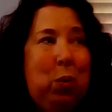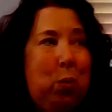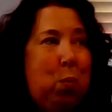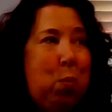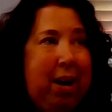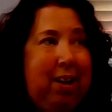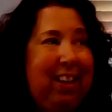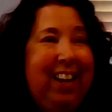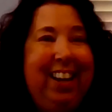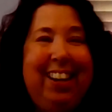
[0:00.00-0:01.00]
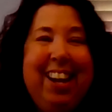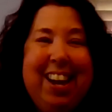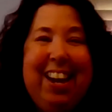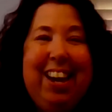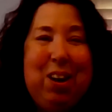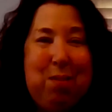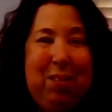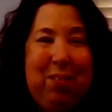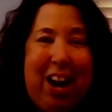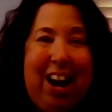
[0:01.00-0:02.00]
Well,
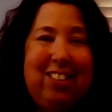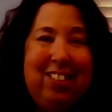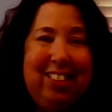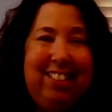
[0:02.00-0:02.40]
we've actually